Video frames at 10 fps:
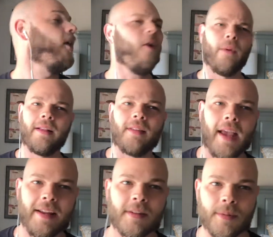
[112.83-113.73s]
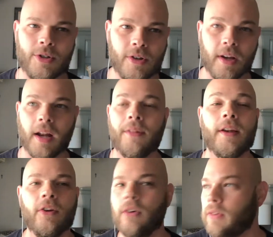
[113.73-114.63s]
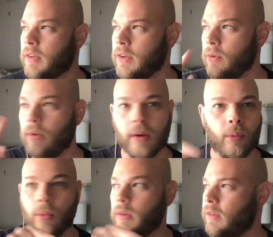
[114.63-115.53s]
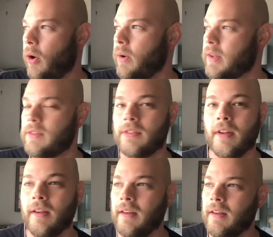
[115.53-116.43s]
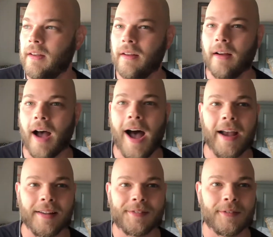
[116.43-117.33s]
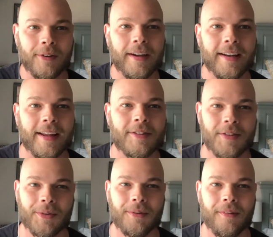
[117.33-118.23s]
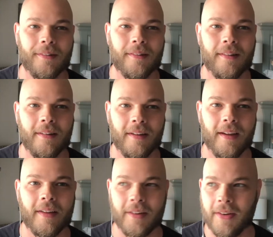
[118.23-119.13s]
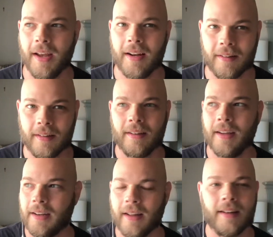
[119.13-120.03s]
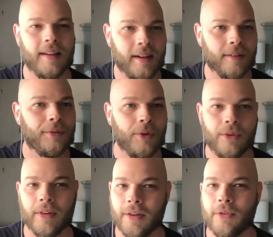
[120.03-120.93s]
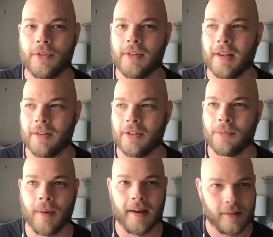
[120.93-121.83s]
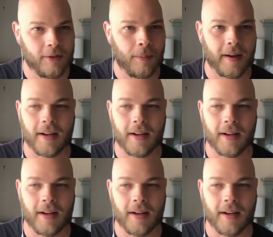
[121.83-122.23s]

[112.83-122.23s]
Oh, it's a magician, and then will notice eyes looking at you, and then you kind of get an idea of who's interested just by a